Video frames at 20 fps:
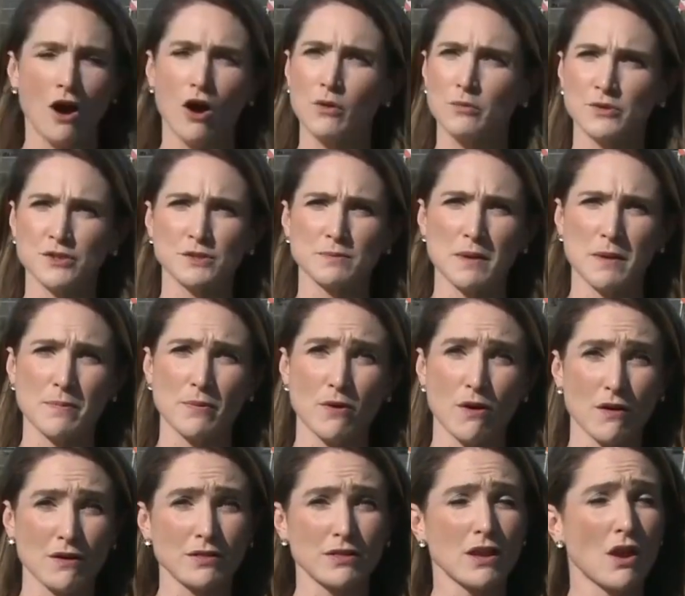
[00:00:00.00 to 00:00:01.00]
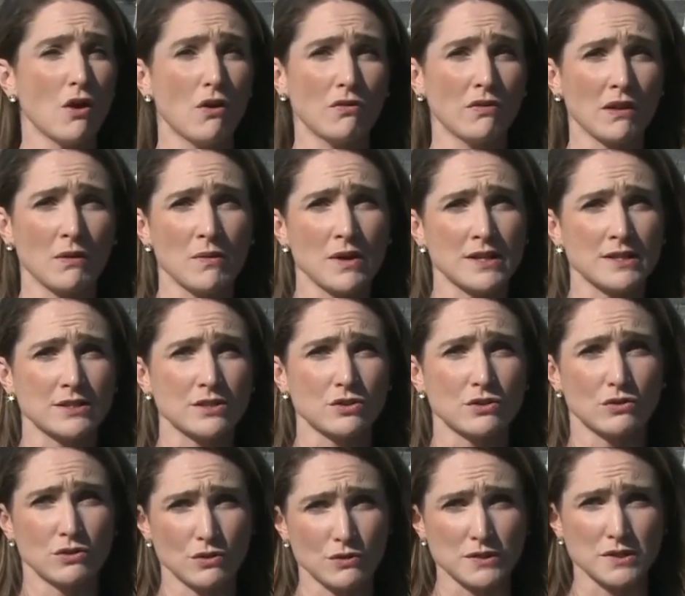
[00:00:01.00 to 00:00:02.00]
Homeless people aren't the only ones
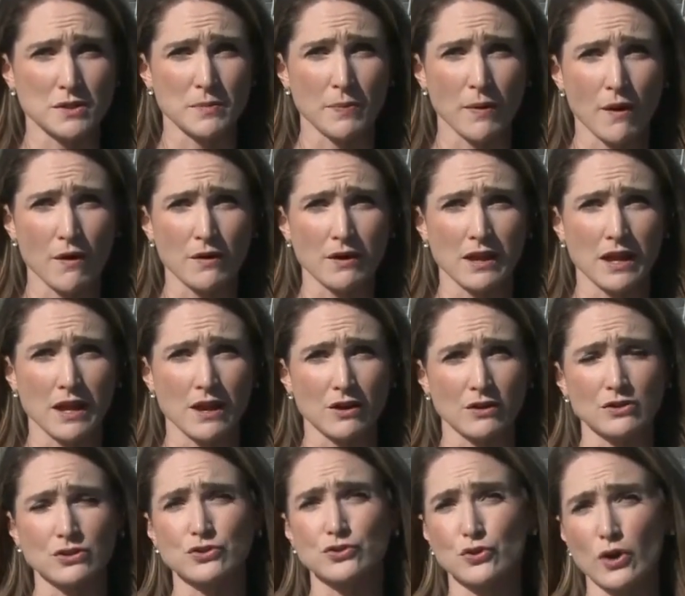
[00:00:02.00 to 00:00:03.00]
who used to park here.